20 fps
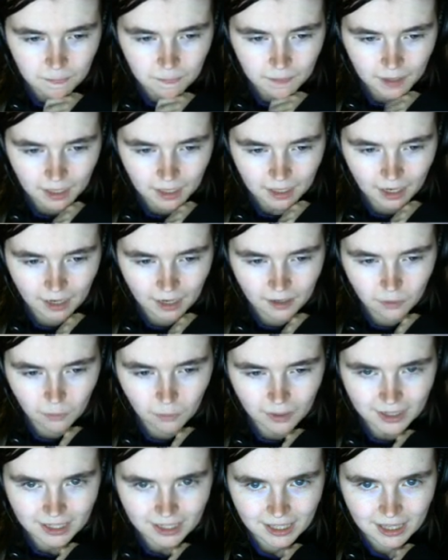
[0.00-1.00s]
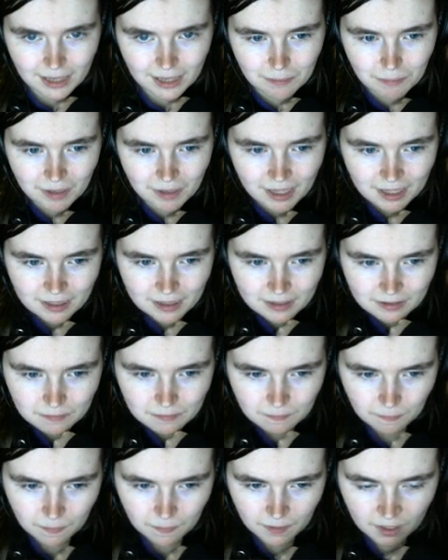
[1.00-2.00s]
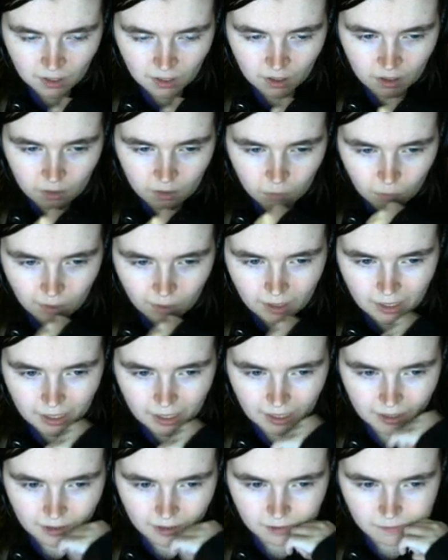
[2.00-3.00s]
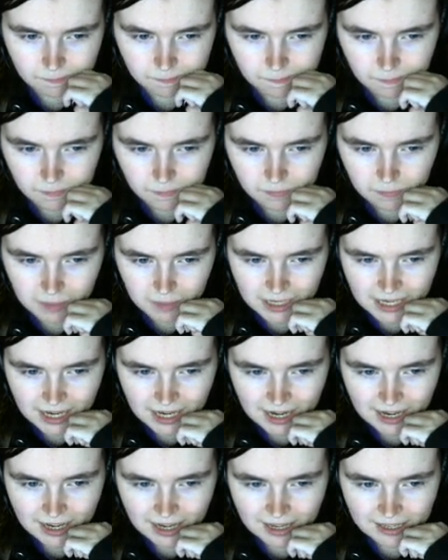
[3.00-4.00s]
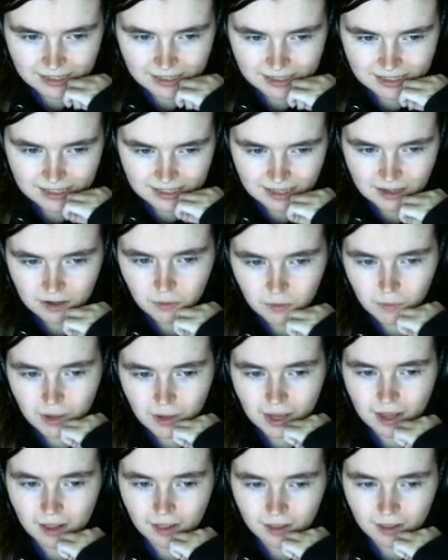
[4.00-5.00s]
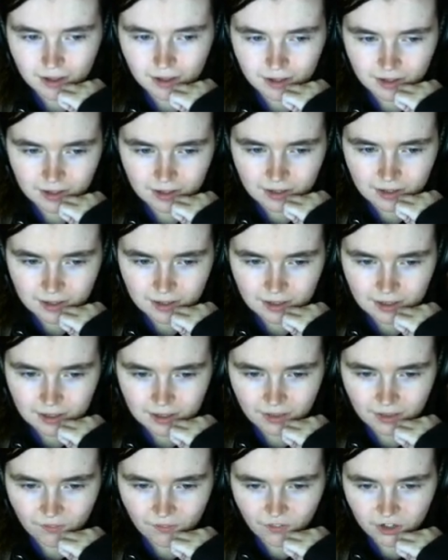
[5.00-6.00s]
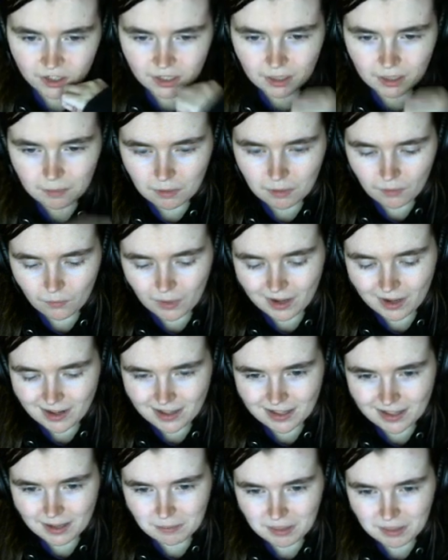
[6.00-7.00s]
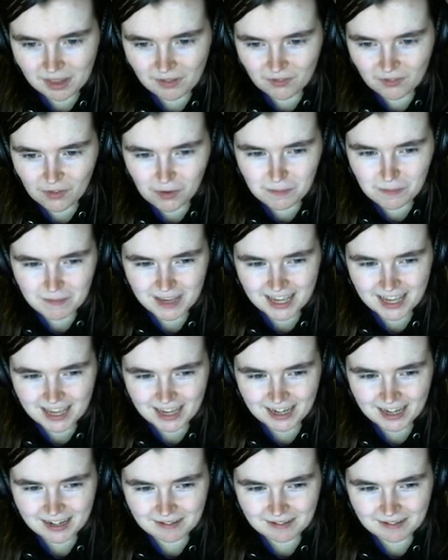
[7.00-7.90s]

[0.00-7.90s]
I kind of want to keep it. Huh? Why? Because, well, it's the first time you've written something for me.